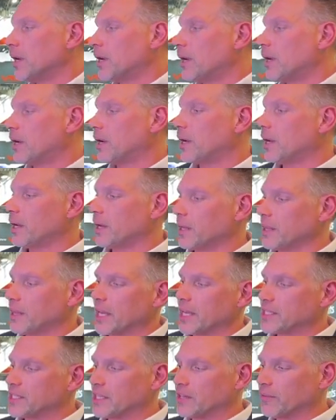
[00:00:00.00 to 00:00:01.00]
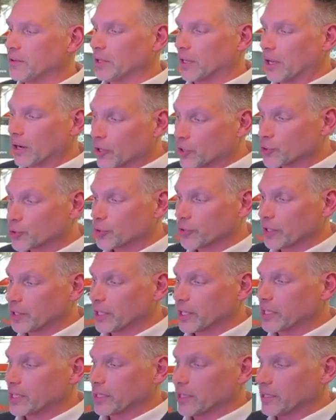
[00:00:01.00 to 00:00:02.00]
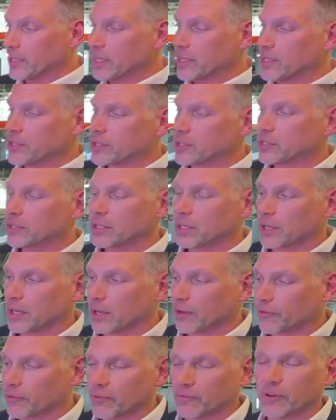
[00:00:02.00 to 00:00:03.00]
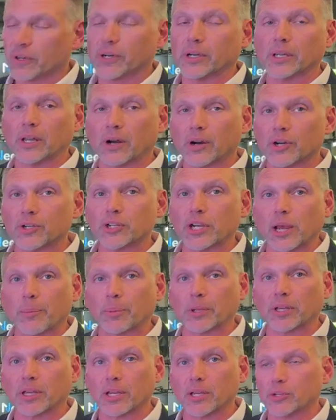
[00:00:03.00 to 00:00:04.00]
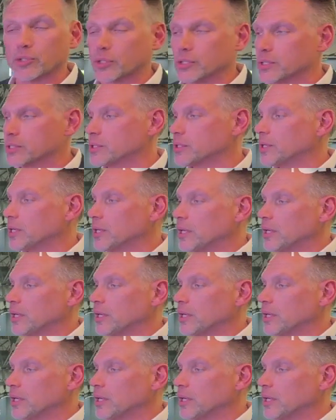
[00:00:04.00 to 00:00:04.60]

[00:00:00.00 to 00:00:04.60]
and that's even larger than any of these for very large applications.